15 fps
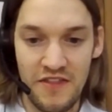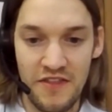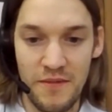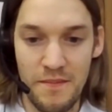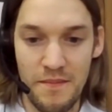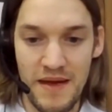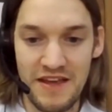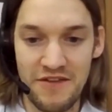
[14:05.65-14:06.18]

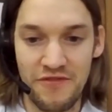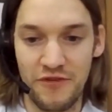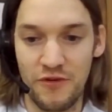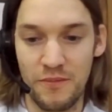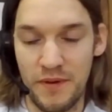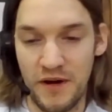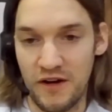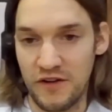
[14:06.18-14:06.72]
that may
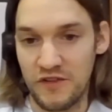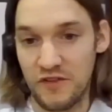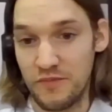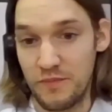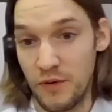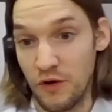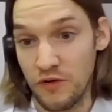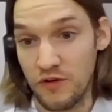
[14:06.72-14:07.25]
form parts
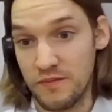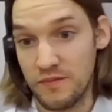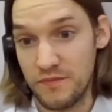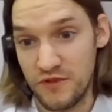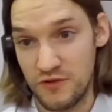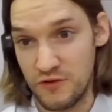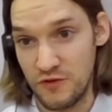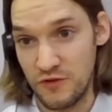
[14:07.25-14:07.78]
of block
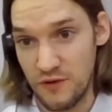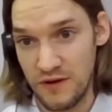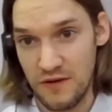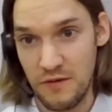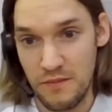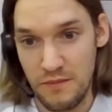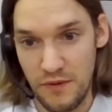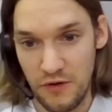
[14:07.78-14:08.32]
2
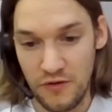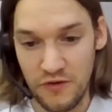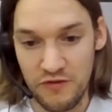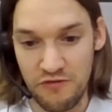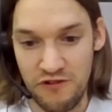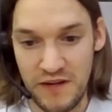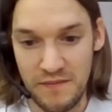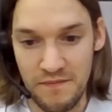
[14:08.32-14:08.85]
and block
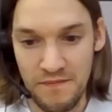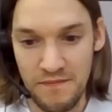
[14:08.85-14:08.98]
3?